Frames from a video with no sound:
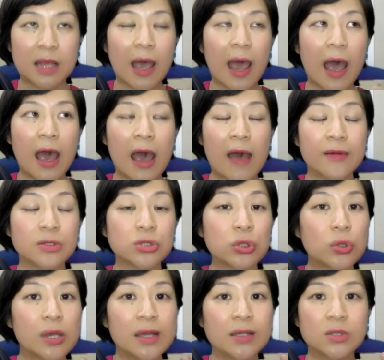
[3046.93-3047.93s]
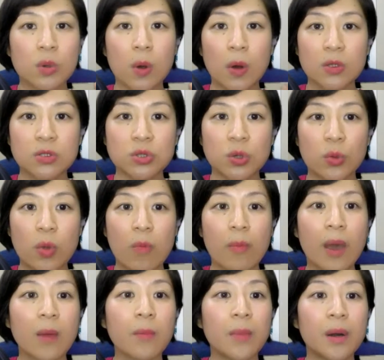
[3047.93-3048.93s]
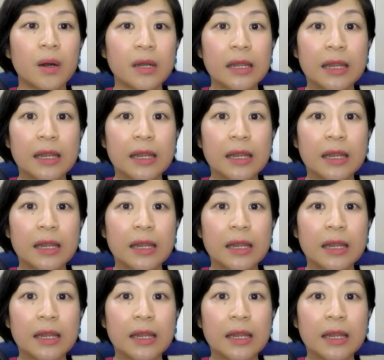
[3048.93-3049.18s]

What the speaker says: Like I have students who also remember